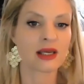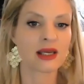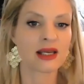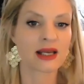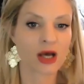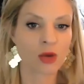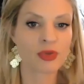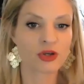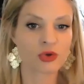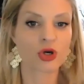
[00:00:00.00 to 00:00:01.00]
in
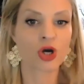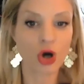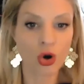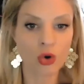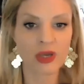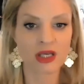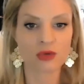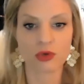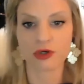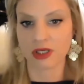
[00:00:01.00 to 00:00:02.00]
helping you go
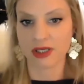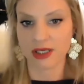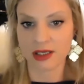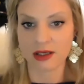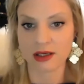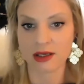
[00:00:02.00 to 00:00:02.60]
inwardly